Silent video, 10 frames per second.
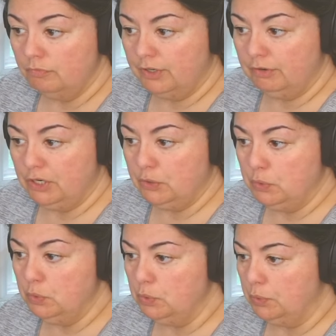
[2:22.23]
Very
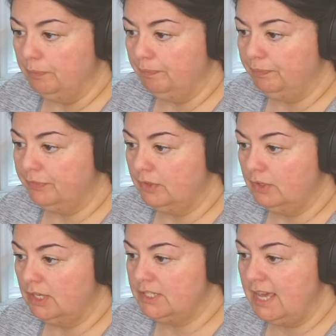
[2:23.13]
cool.
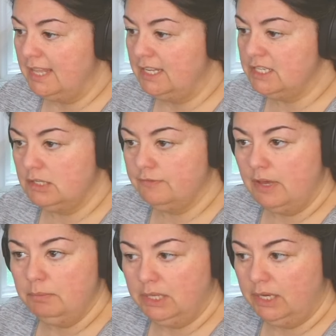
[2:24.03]
A talented
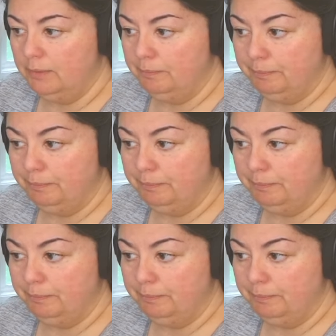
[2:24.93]
family.